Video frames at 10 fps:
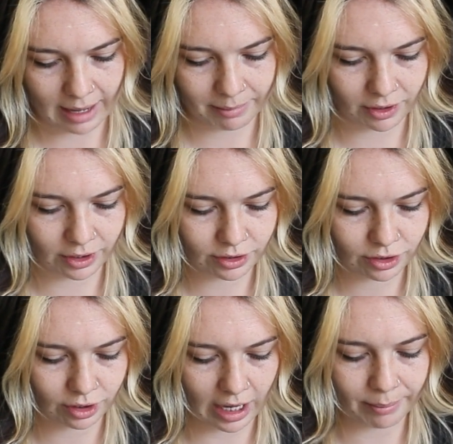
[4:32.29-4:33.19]
I'm
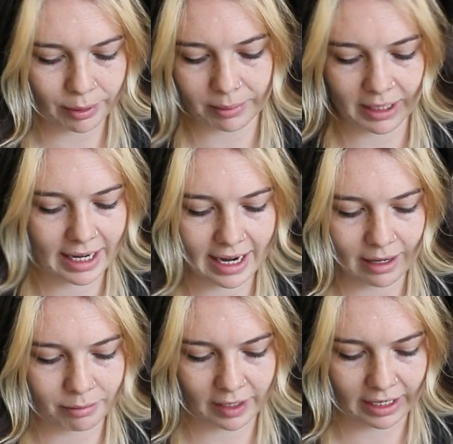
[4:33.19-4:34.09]
probably going to end
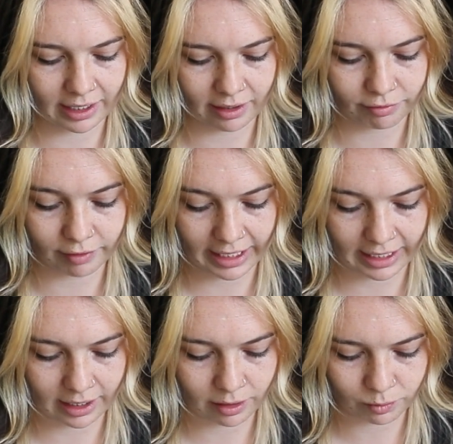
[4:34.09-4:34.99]
up
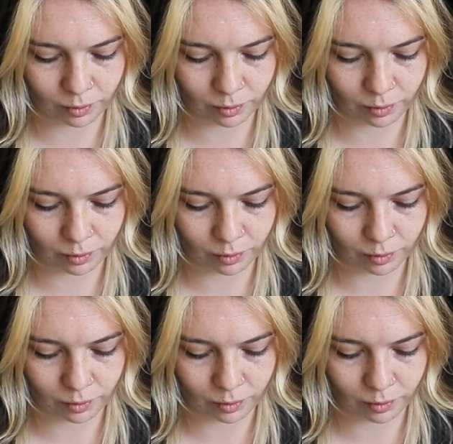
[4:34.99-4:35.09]
rereading